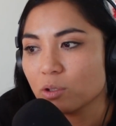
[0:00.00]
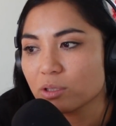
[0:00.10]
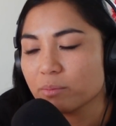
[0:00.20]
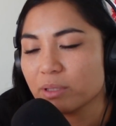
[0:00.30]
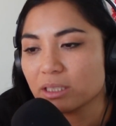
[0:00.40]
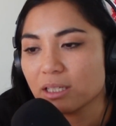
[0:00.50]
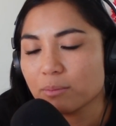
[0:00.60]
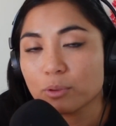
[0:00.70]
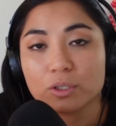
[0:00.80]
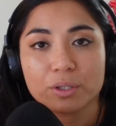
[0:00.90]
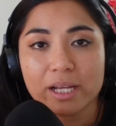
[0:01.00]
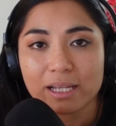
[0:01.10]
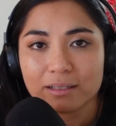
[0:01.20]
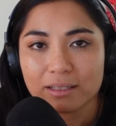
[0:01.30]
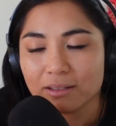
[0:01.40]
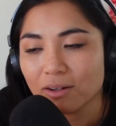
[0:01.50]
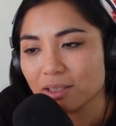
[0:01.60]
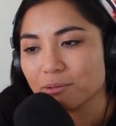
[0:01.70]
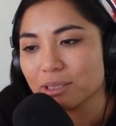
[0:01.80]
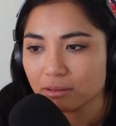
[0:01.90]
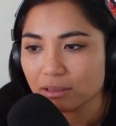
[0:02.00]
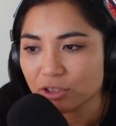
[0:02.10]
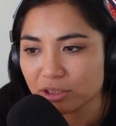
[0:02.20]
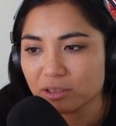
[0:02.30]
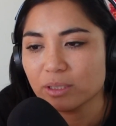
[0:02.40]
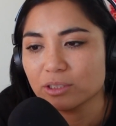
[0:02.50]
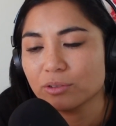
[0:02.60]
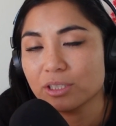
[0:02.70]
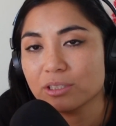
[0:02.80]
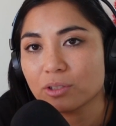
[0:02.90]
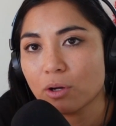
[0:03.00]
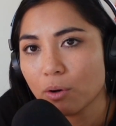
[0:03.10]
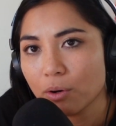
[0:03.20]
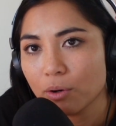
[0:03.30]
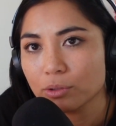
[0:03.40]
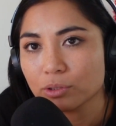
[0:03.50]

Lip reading: ultimately portray in Hollywood. Justin Baldoni's co-host or